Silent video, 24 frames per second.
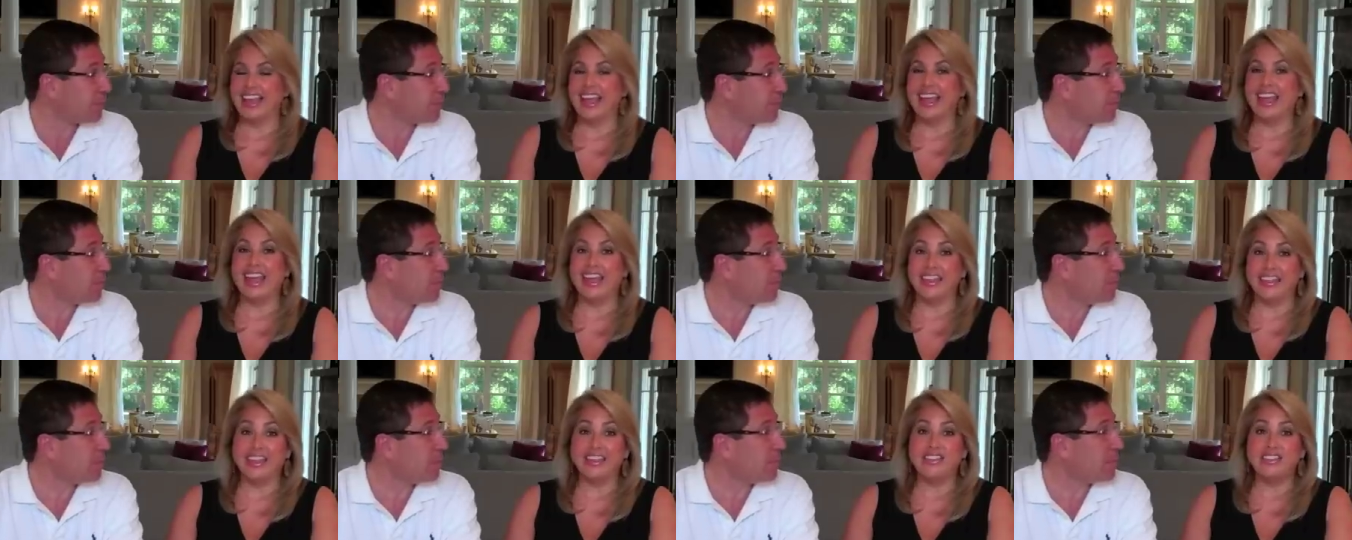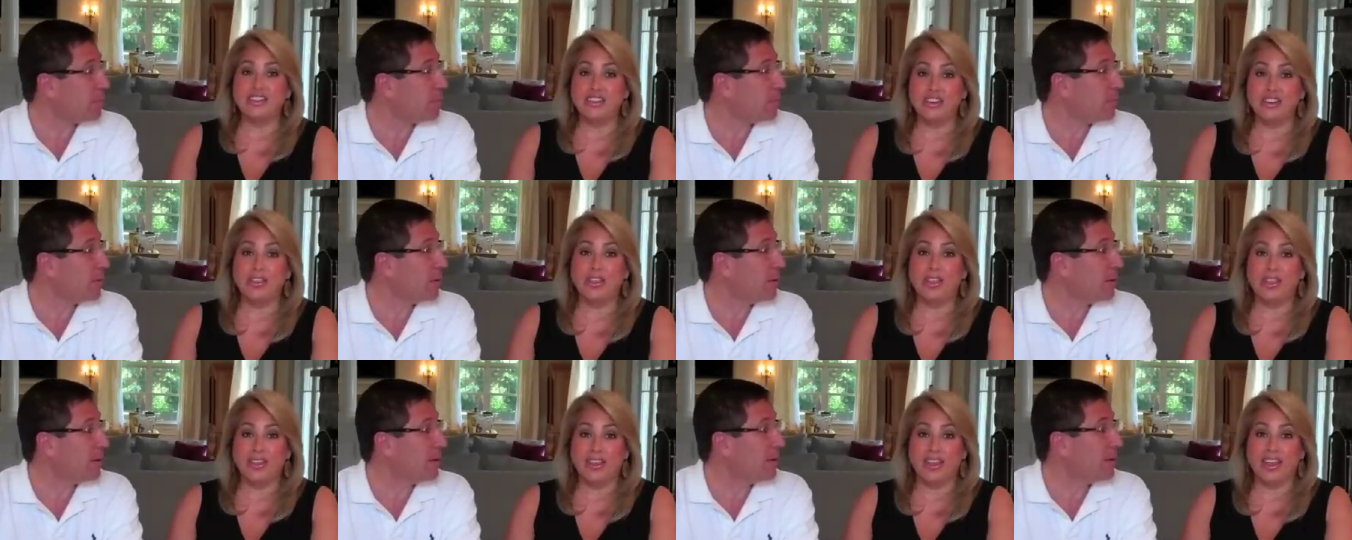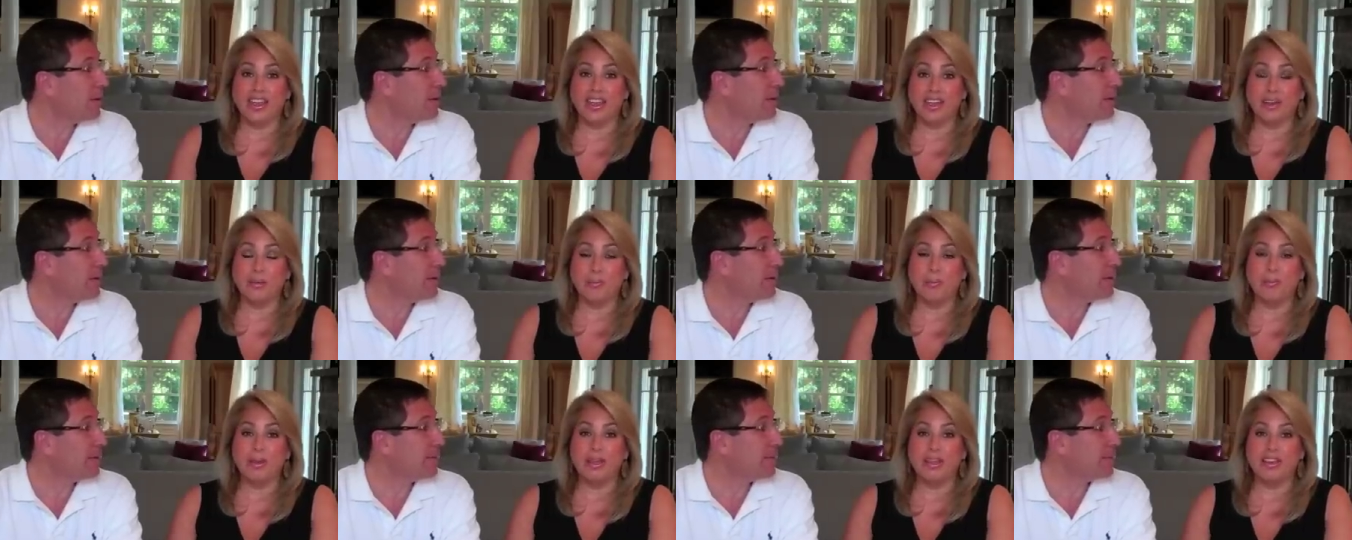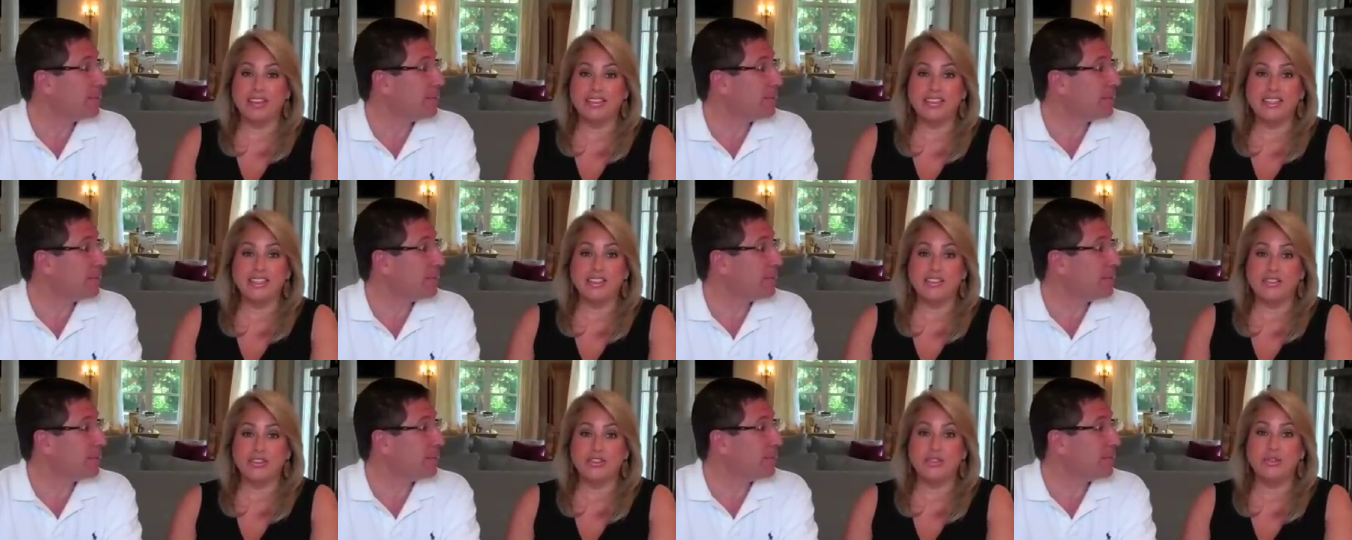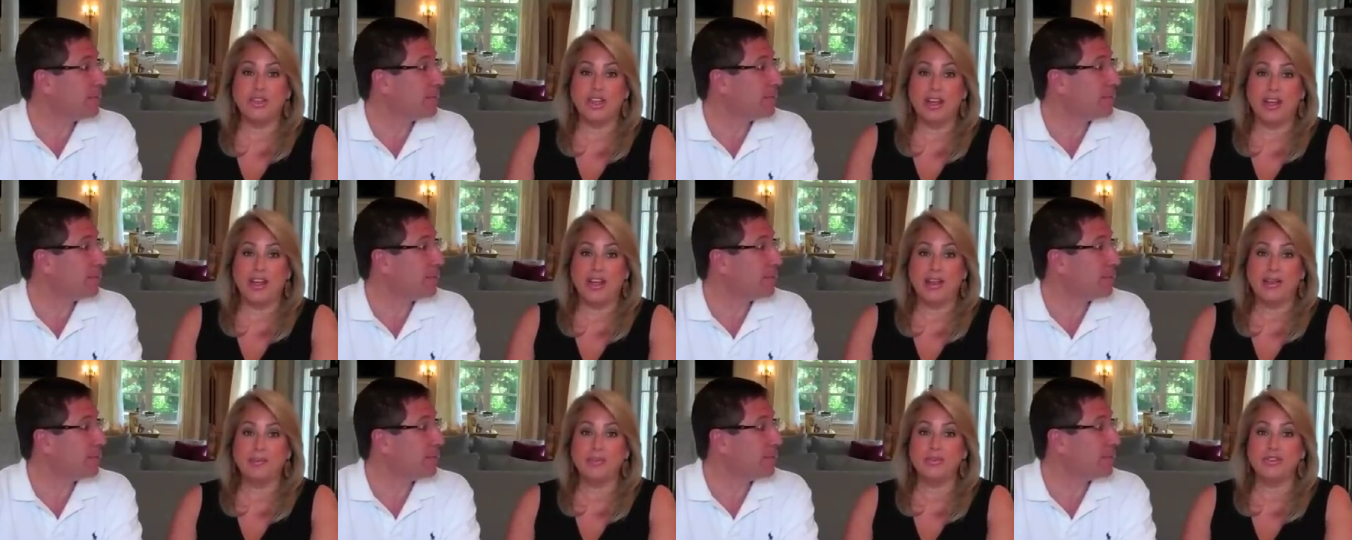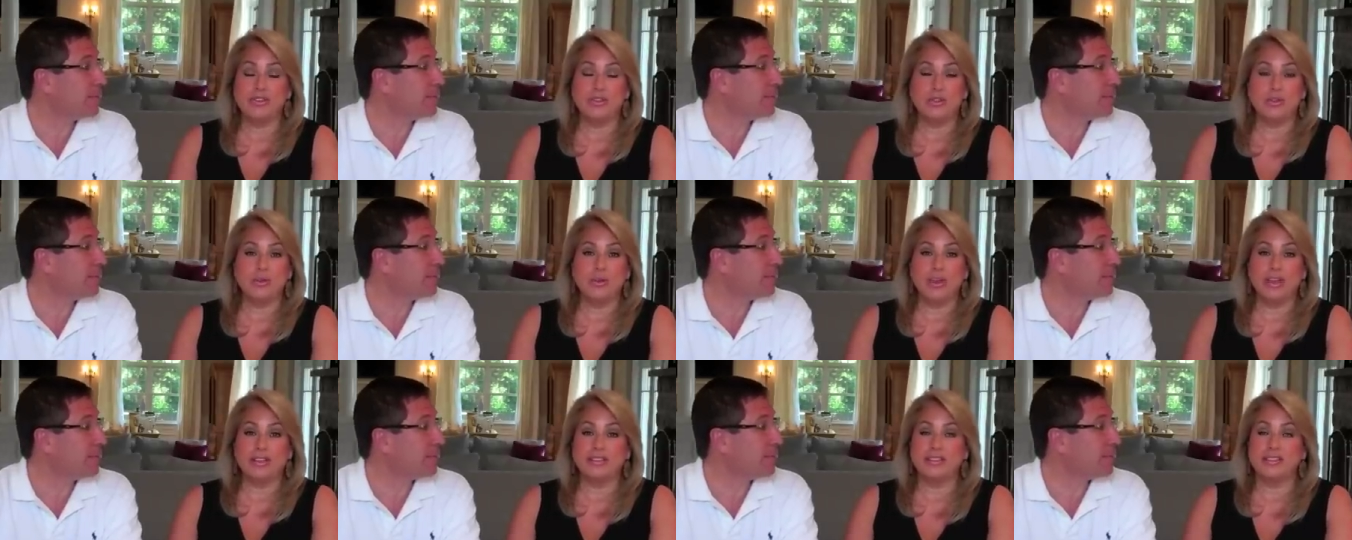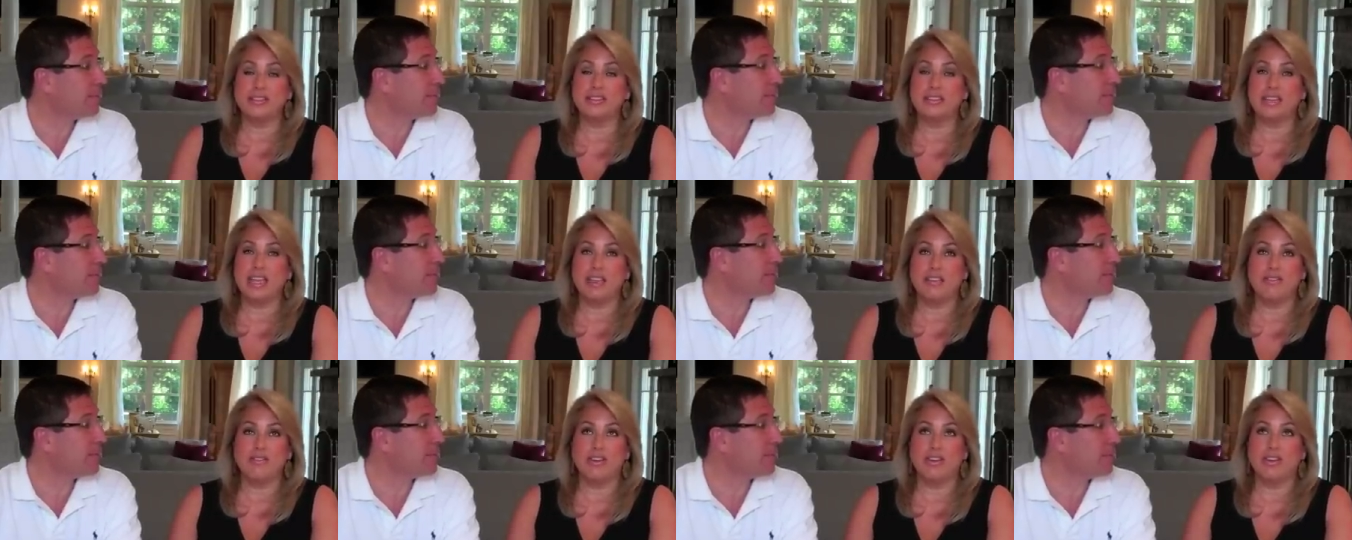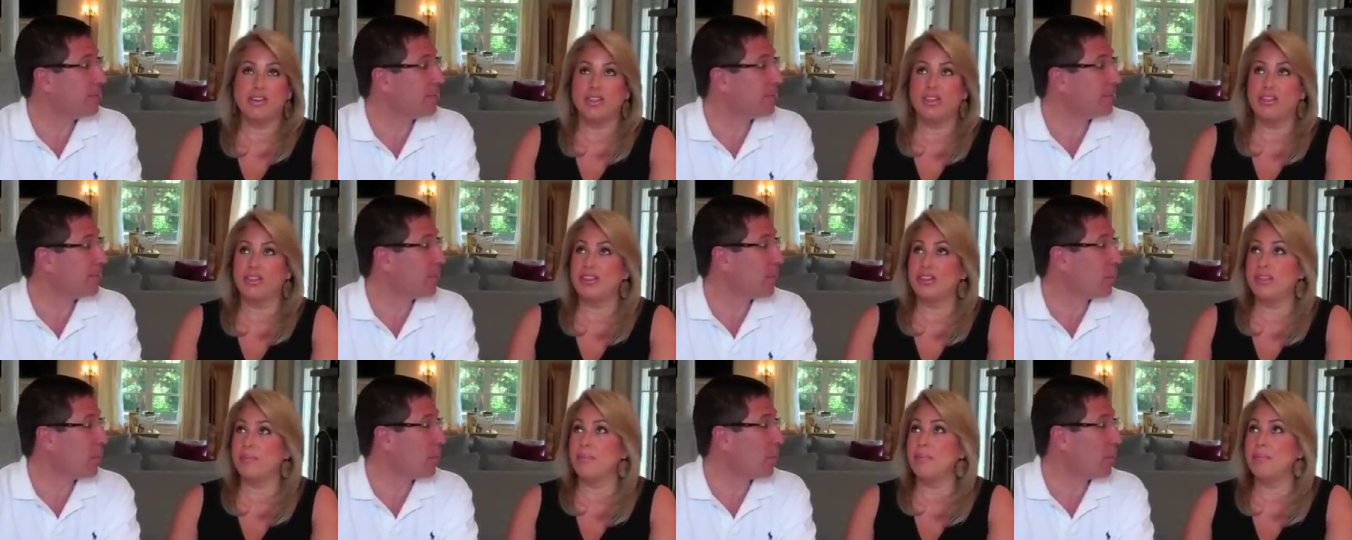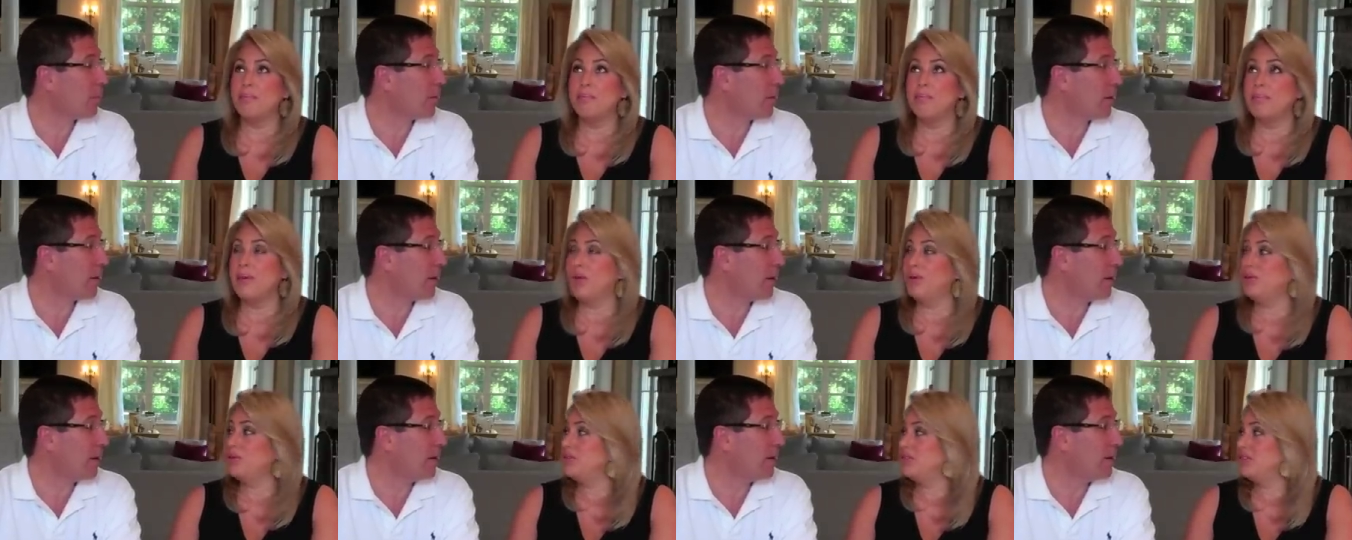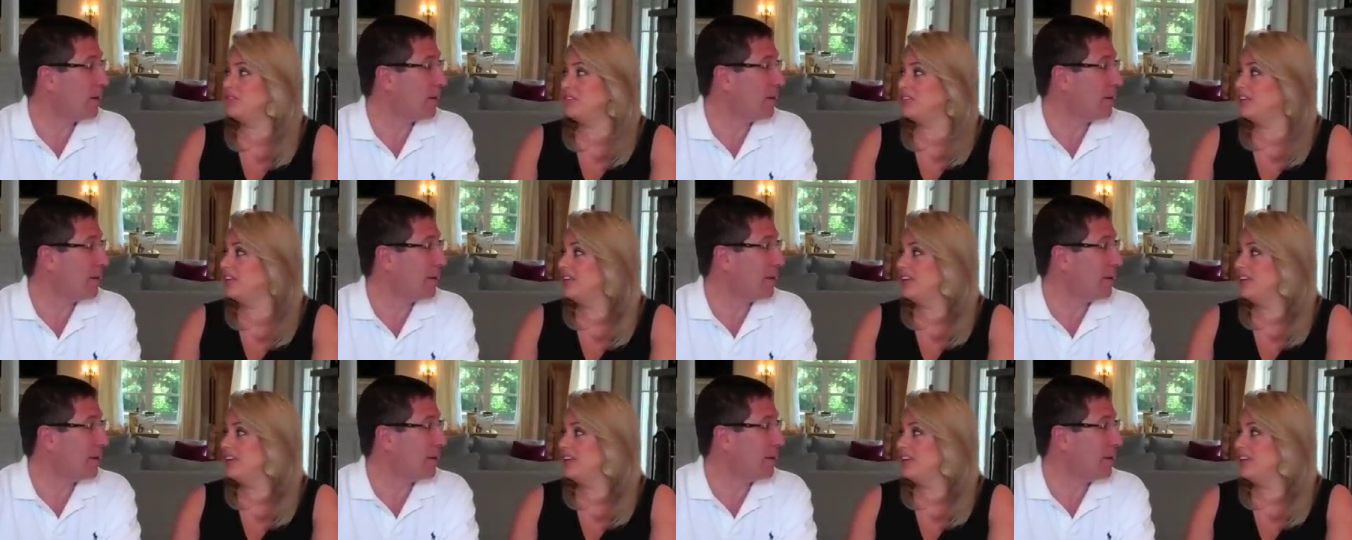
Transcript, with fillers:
Speaker 1: And that's a good thing because it gives you time to savor the most,